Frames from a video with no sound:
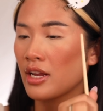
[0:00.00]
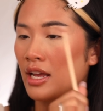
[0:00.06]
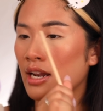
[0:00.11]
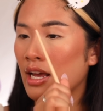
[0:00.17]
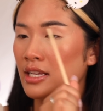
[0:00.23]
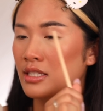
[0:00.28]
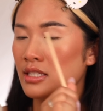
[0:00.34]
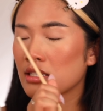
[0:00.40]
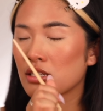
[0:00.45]
I
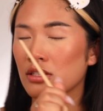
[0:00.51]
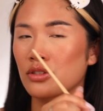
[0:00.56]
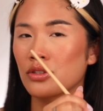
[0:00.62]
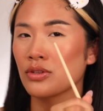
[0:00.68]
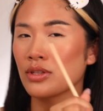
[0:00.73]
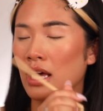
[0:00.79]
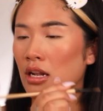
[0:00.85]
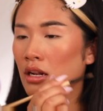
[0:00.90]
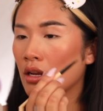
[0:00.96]
like to
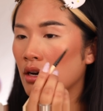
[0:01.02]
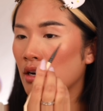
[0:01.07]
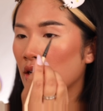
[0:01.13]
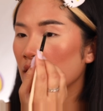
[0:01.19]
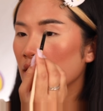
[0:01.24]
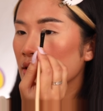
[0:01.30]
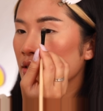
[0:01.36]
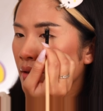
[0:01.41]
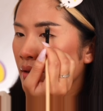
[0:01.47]
do that
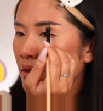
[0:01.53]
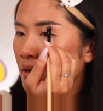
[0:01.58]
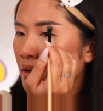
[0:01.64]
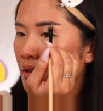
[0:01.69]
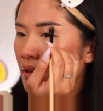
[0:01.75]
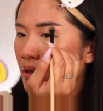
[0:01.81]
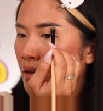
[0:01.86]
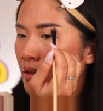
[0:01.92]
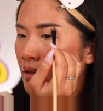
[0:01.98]
last. And then
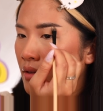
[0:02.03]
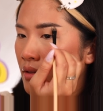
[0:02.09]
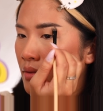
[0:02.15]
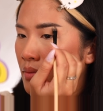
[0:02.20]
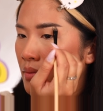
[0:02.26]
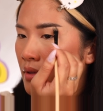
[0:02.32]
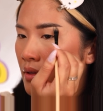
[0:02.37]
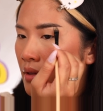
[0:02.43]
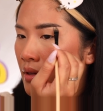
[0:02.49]
again, you
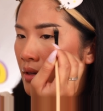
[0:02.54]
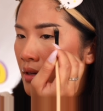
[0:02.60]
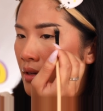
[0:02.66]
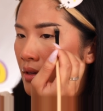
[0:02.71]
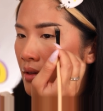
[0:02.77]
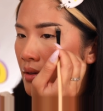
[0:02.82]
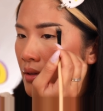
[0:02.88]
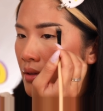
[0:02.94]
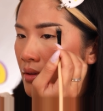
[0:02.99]
just want to
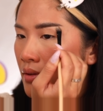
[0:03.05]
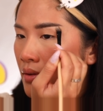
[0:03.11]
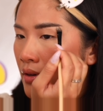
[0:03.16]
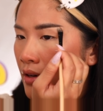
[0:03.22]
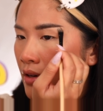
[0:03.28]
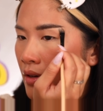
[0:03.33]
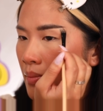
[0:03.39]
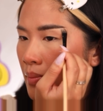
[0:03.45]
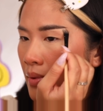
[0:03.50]
like
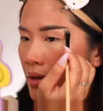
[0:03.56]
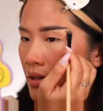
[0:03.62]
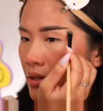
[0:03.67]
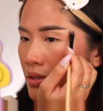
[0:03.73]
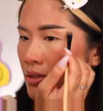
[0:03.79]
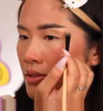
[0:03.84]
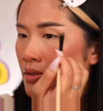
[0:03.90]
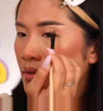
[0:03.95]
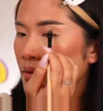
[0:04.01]
try your
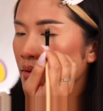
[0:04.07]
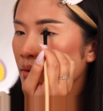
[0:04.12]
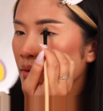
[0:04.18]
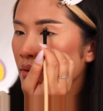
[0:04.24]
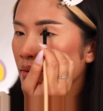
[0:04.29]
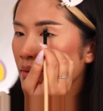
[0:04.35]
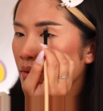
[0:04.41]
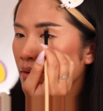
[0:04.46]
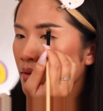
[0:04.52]
best
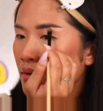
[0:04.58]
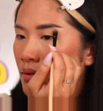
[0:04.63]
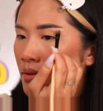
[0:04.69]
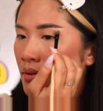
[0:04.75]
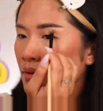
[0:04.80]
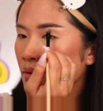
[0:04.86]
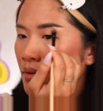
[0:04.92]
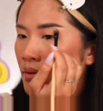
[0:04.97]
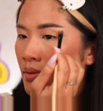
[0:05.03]
to
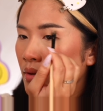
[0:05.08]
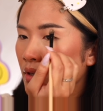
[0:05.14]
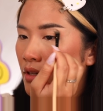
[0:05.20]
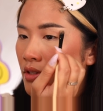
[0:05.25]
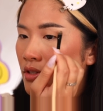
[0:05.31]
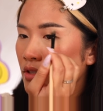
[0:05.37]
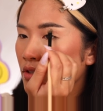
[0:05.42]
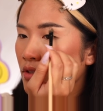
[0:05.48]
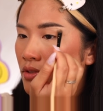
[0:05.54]
do a
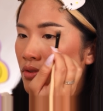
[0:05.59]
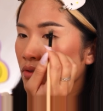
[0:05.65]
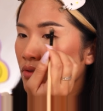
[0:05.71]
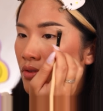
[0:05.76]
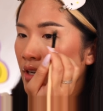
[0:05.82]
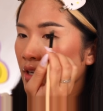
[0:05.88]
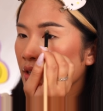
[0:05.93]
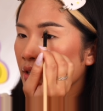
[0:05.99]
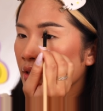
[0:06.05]

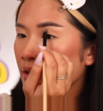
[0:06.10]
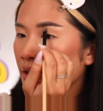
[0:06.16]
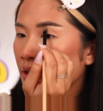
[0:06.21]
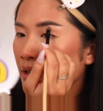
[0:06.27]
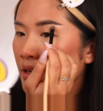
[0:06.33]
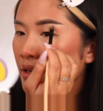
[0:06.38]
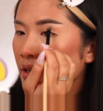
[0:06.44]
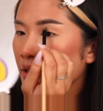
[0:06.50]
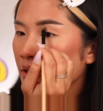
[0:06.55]
straight
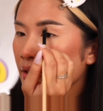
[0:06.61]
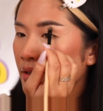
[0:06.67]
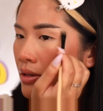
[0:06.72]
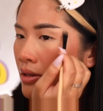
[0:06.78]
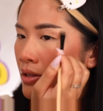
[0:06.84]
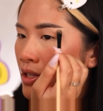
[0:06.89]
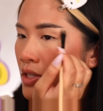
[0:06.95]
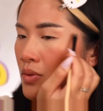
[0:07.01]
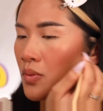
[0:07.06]
line,
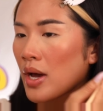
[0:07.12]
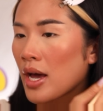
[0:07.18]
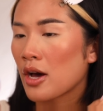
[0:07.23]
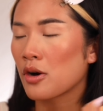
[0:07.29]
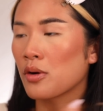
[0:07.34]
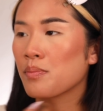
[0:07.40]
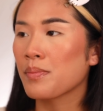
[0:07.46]
and this will help